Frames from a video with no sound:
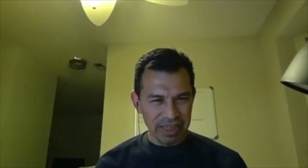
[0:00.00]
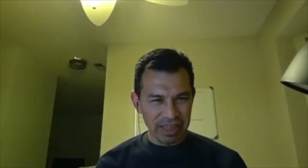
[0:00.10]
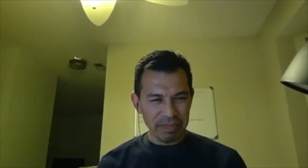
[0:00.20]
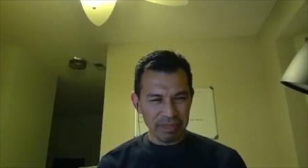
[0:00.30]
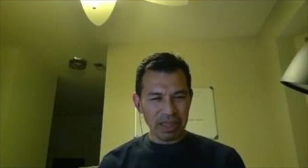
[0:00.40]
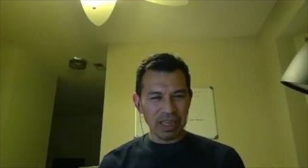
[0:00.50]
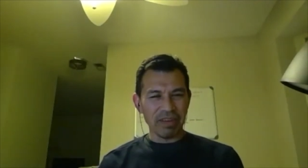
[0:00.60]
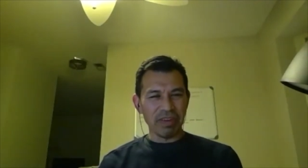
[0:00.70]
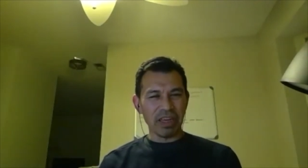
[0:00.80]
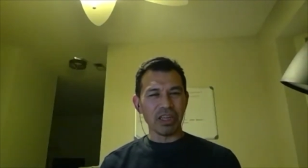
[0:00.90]
They may think of
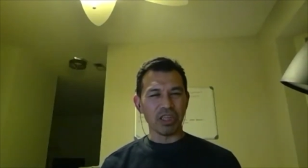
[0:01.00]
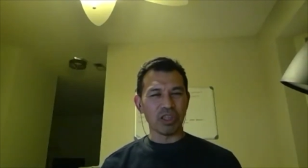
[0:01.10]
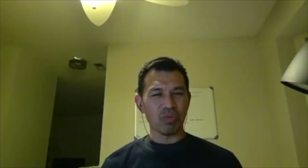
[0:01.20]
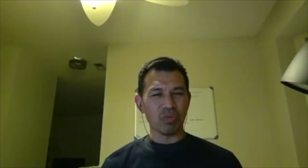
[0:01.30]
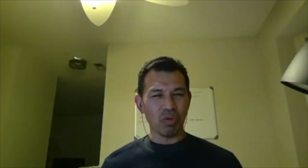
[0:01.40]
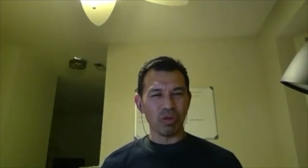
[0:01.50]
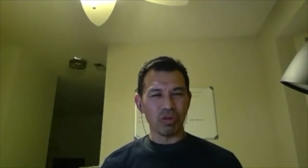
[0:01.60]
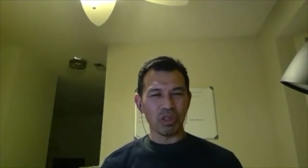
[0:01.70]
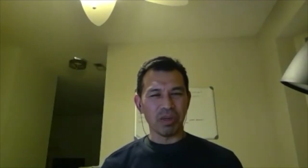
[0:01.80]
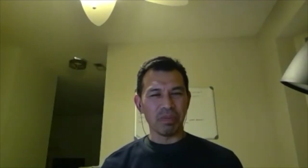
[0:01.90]
English words or
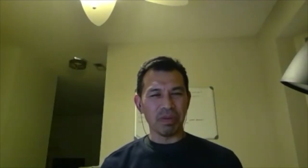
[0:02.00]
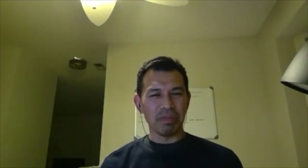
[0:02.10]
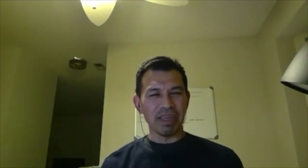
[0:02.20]
something, but